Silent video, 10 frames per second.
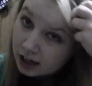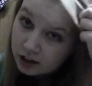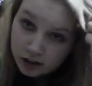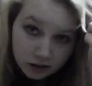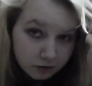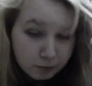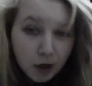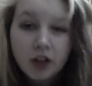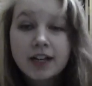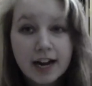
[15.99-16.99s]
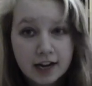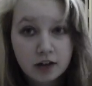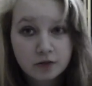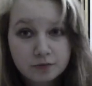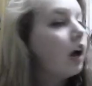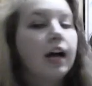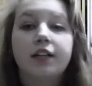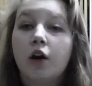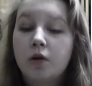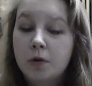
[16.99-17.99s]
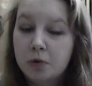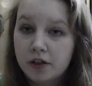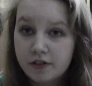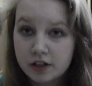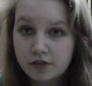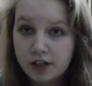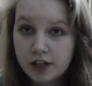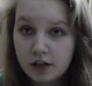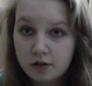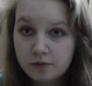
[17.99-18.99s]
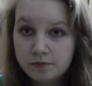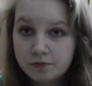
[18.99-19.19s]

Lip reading: out of blonde hair. I know in a previous video,